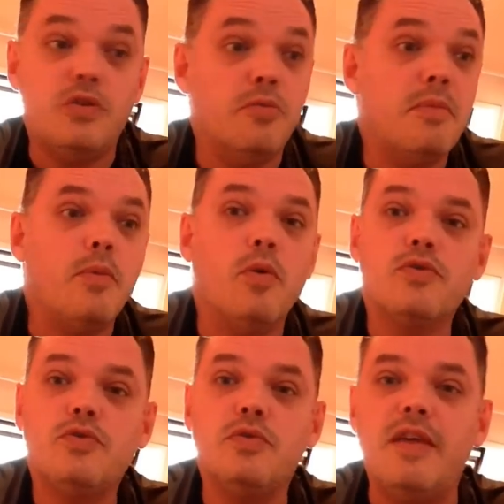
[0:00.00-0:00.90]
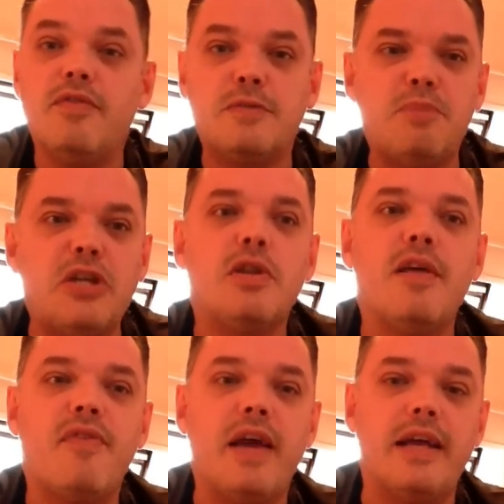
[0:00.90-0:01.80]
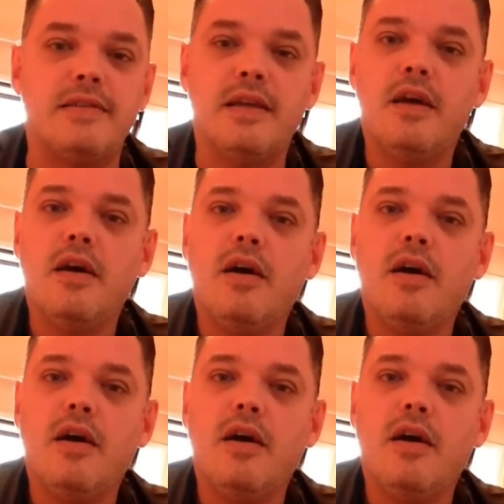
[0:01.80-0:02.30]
You may want to give a special effect